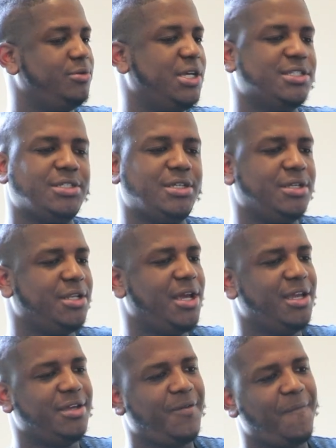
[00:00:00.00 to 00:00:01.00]
That's it.
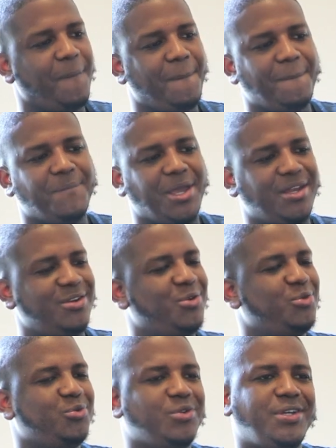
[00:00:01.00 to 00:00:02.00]
Like, mm-hmm. ain't
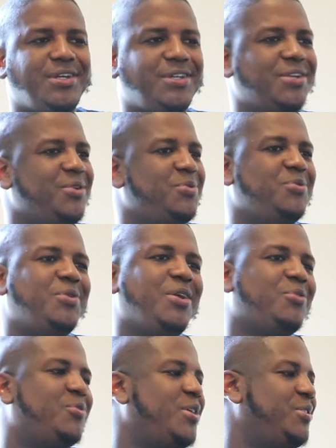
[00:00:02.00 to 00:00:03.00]
no, ain't no way
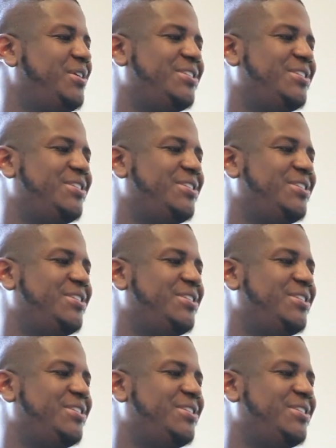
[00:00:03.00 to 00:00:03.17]
around.